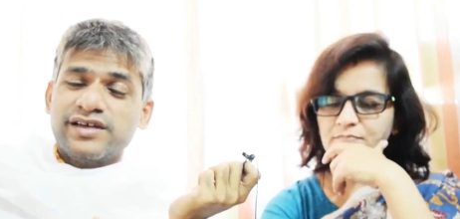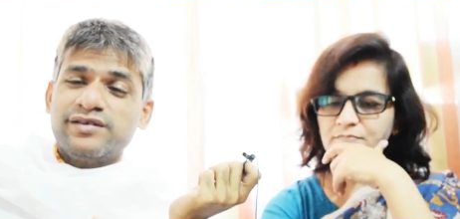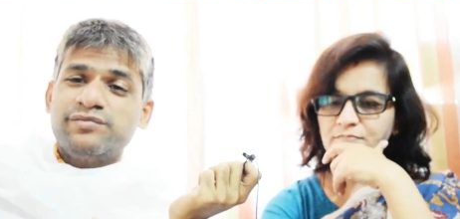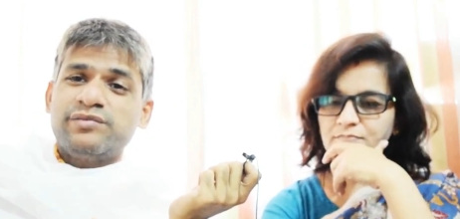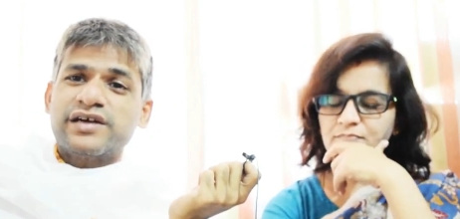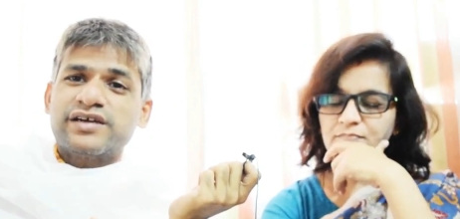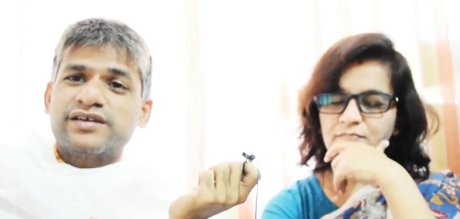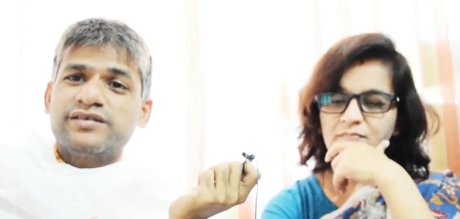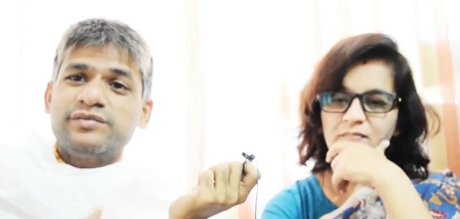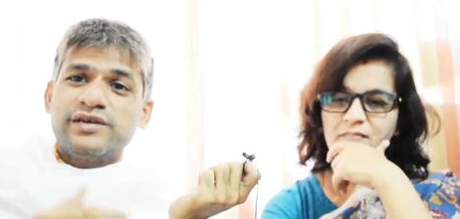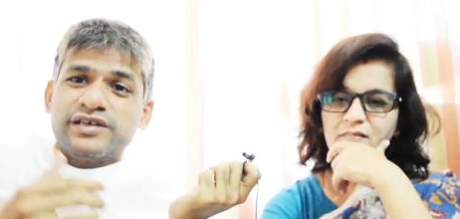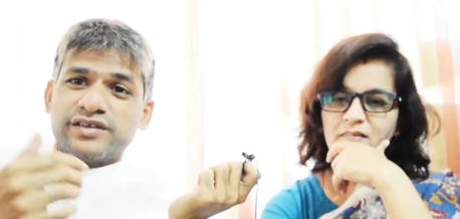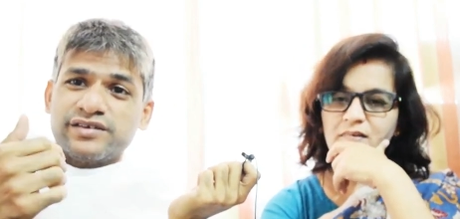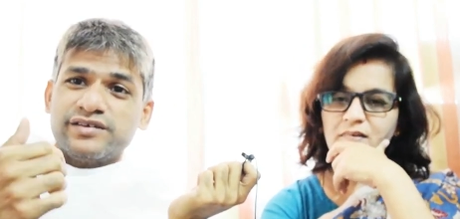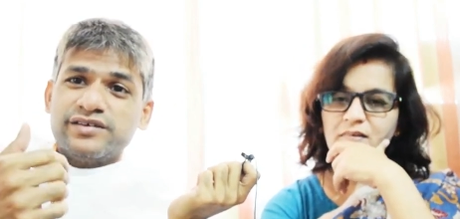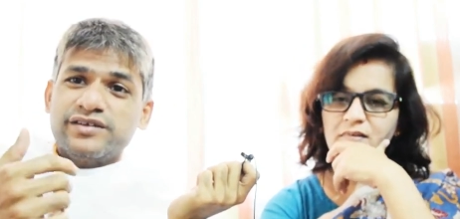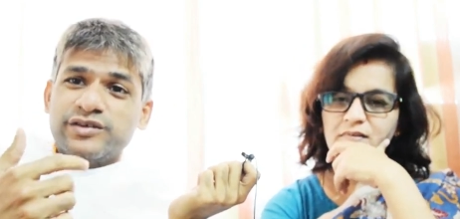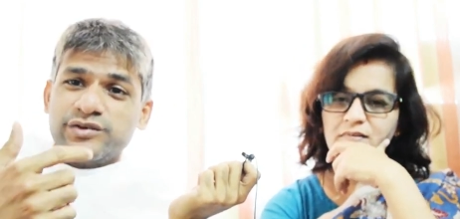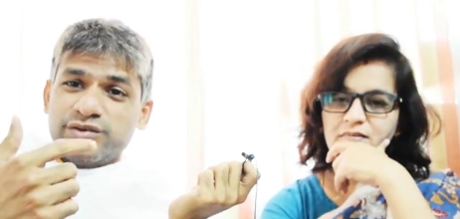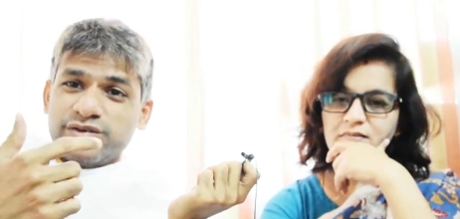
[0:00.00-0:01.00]
Speaker 1: get back but
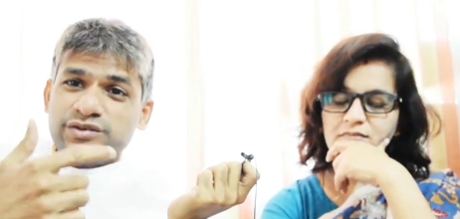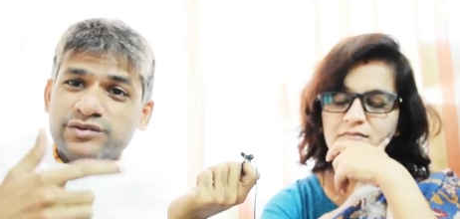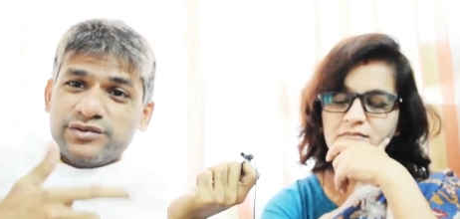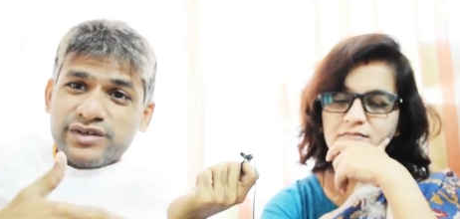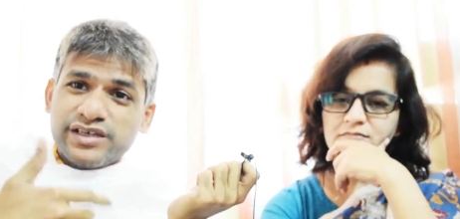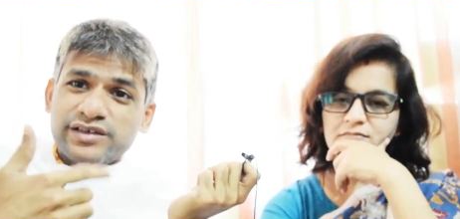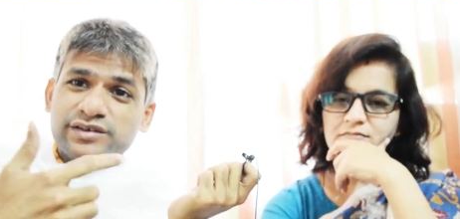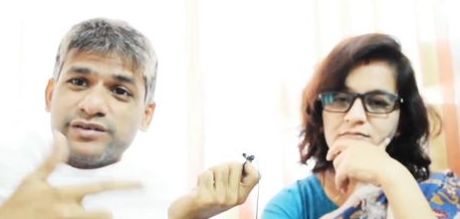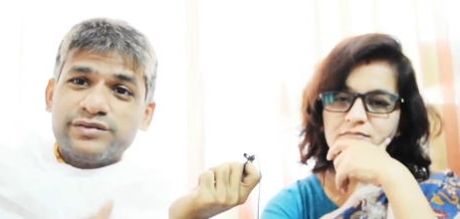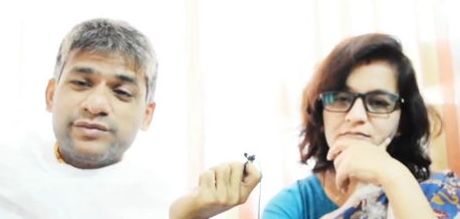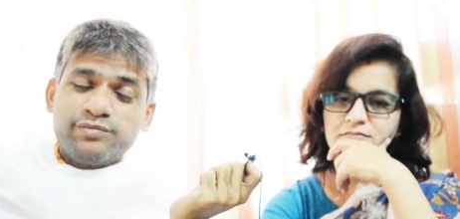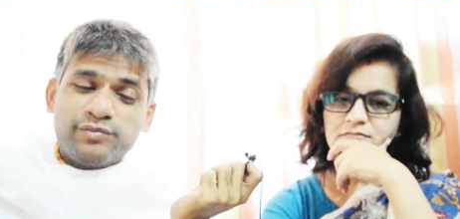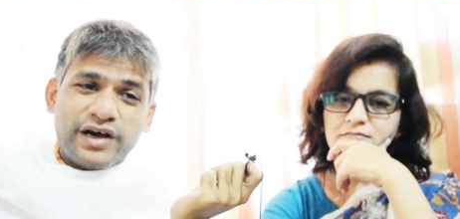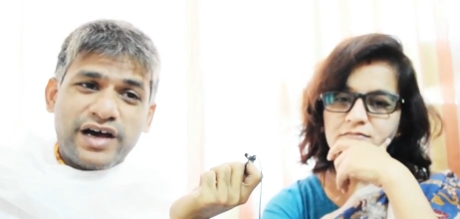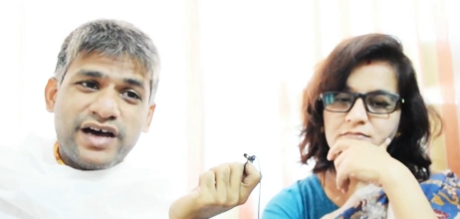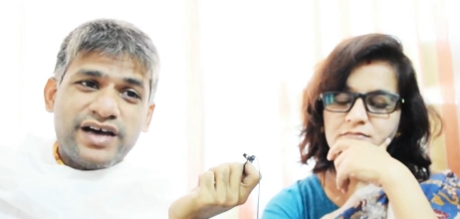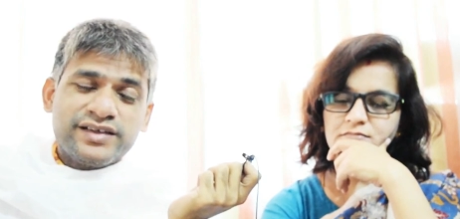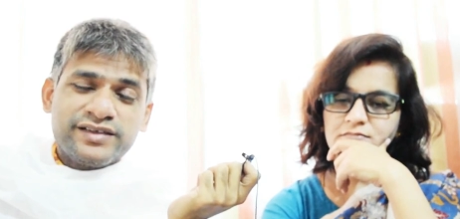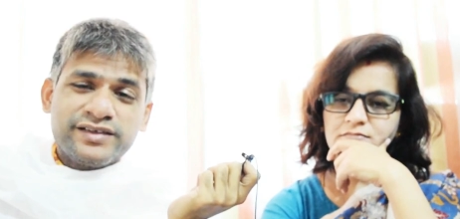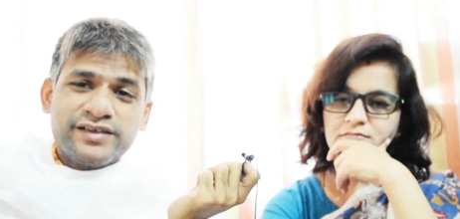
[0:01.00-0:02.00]
you need to
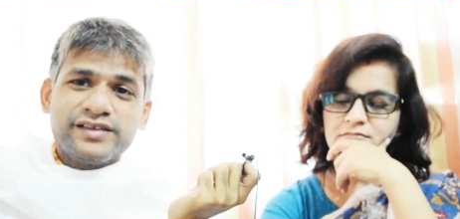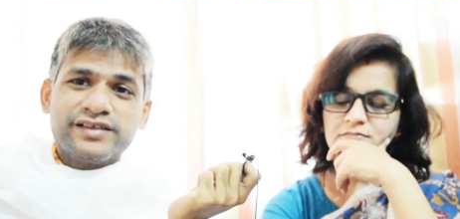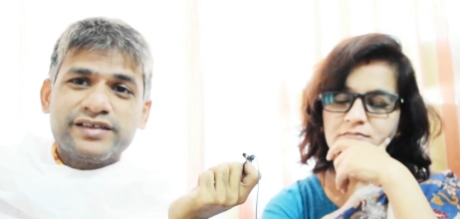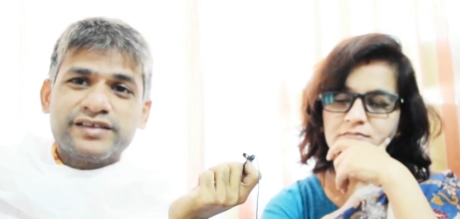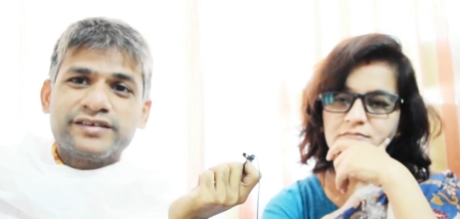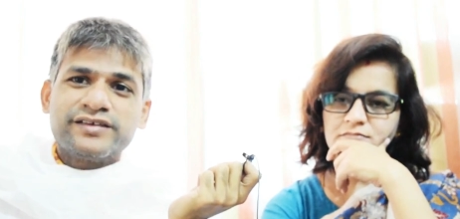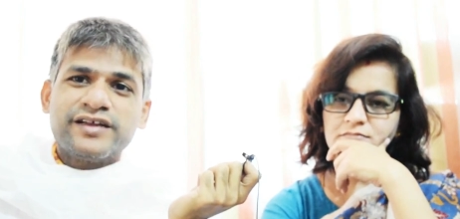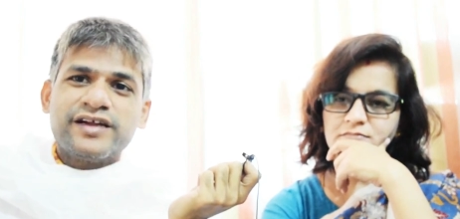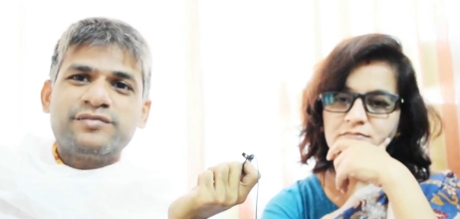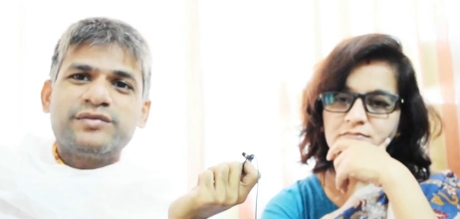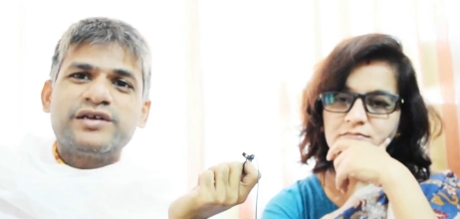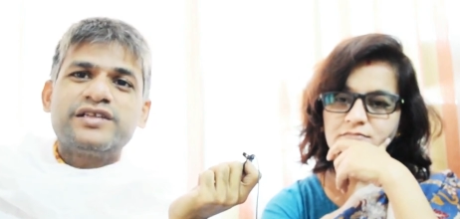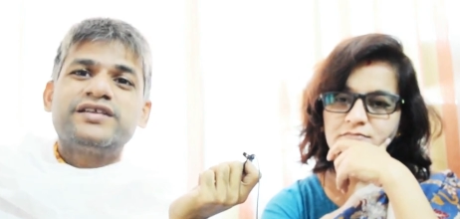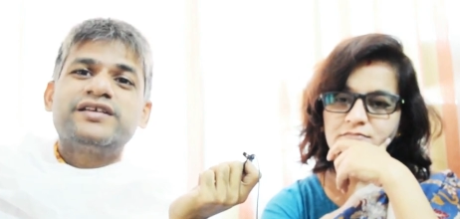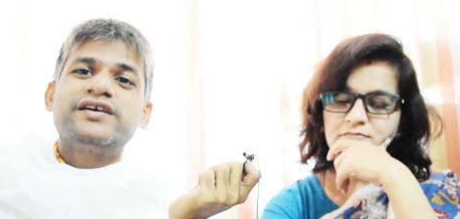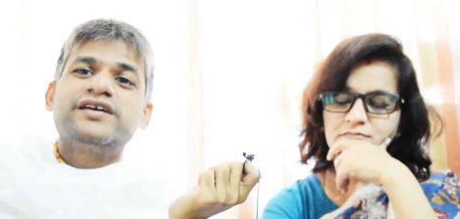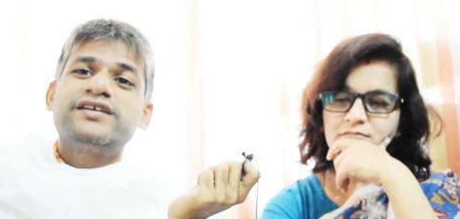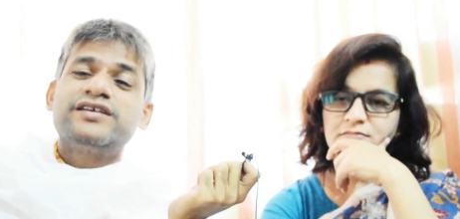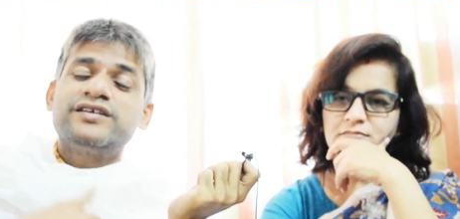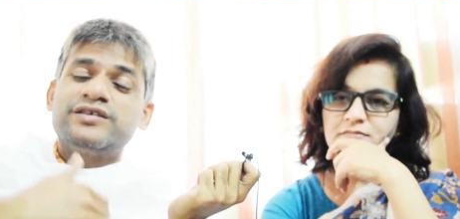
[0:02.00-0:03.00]
parcel this damage
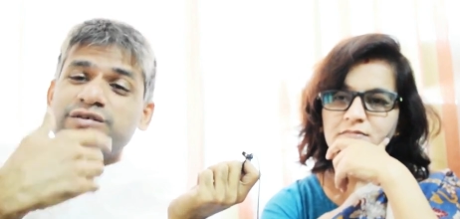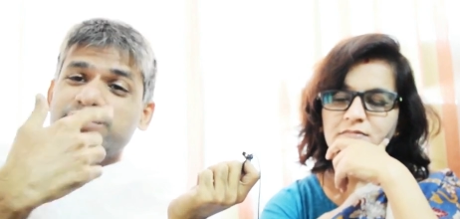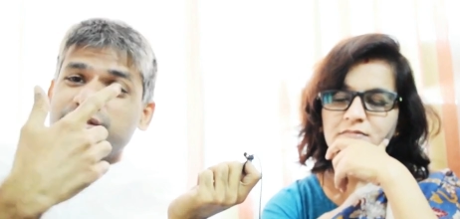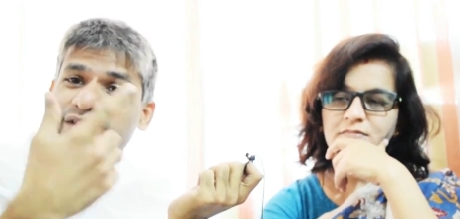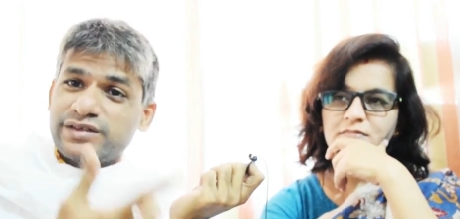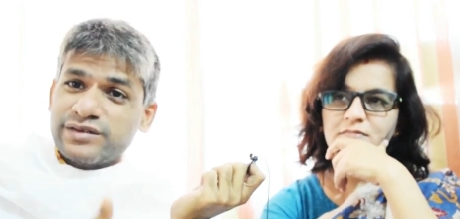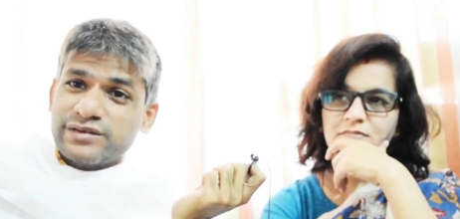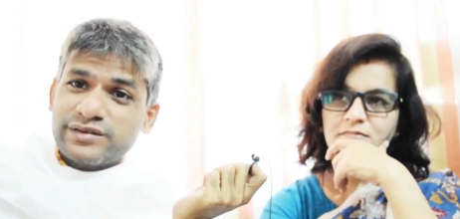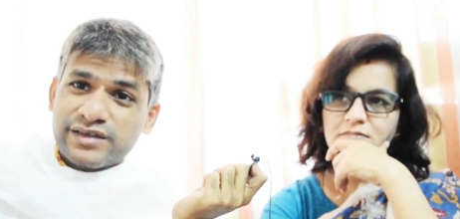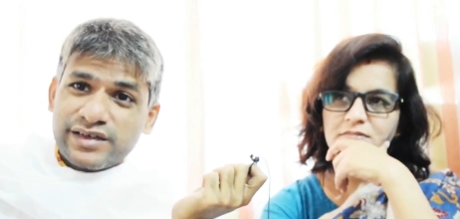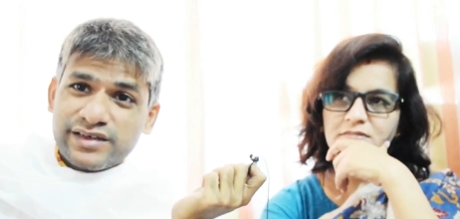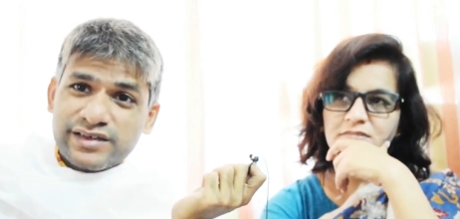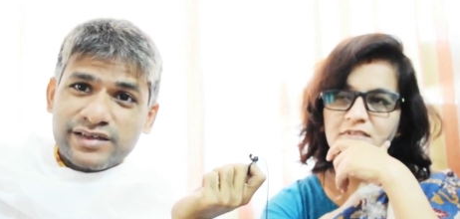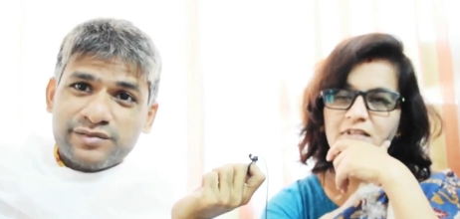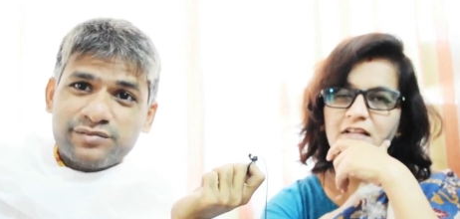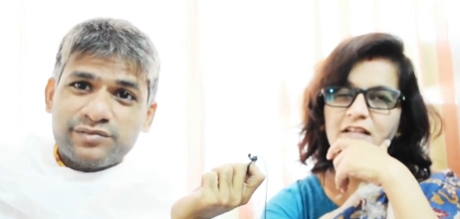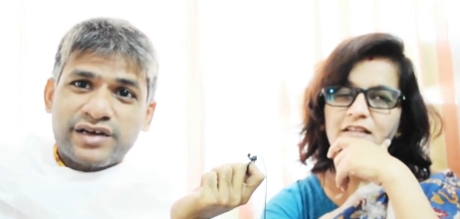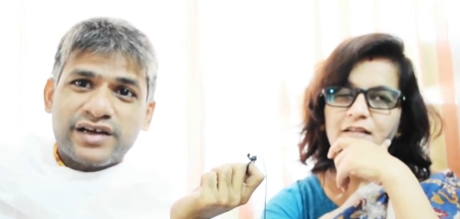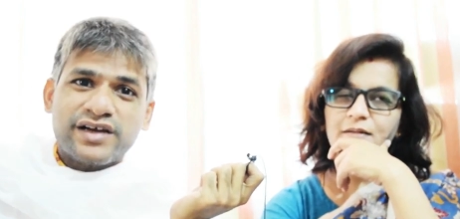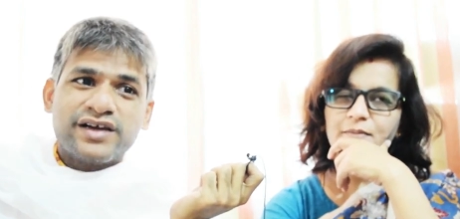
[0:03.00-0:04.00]
series you need to send,
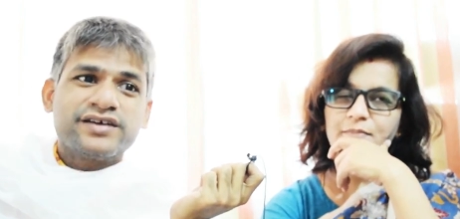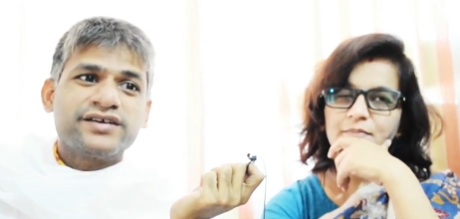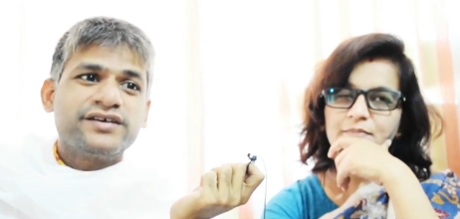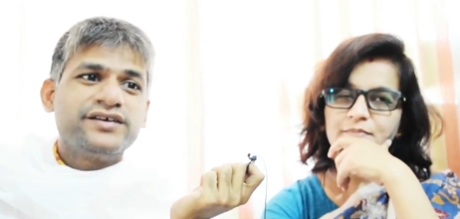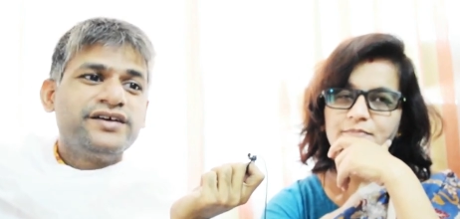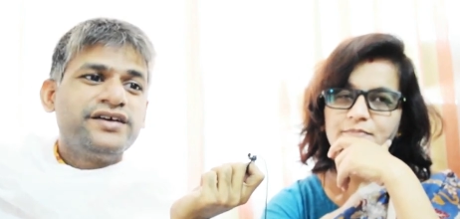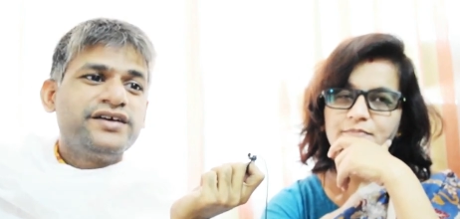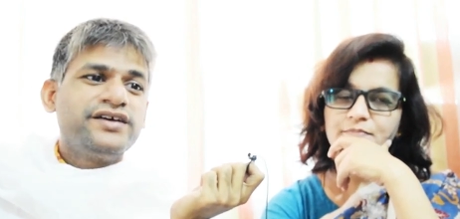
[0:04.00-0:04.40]
send them back